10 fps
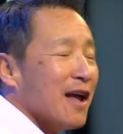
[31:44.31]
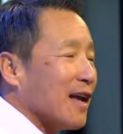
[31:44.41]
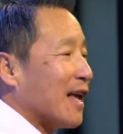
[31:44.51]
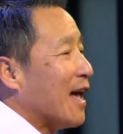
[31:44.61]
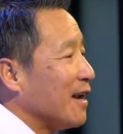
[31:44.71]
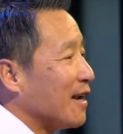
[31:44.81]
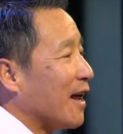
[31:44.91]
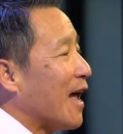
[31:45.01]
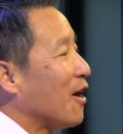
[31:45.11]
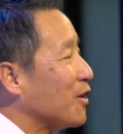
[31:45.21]
Canada,
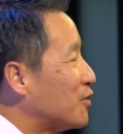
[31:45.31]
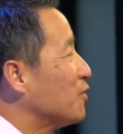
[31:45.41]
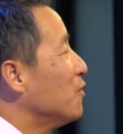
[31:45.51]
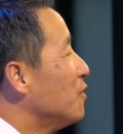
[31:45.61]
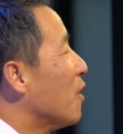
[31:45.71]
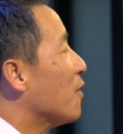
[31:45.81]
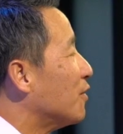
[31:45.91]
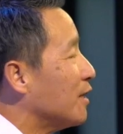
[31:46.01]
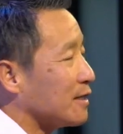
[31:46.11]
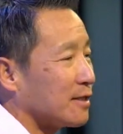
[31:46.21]
and I do know
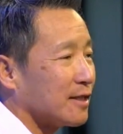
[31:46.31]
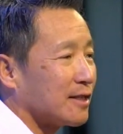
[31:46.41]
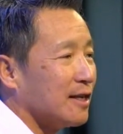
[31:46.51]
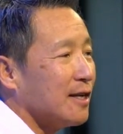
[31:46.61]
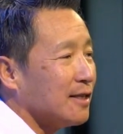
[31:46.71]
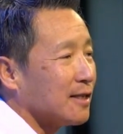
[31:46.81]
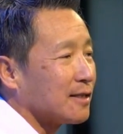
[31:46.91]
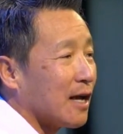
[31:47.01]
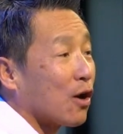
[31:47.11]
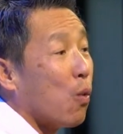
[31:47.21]
this, the statistics
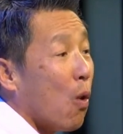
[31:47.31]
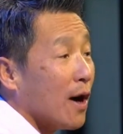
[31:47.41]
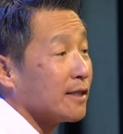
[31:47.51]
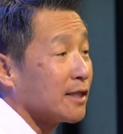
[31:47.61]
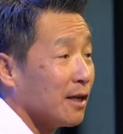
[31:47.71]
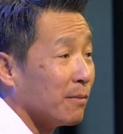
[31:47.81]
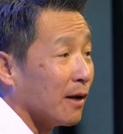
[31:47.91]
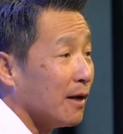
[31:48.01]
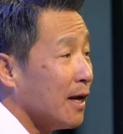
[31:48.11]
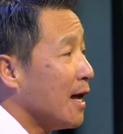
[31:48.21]
are quite similar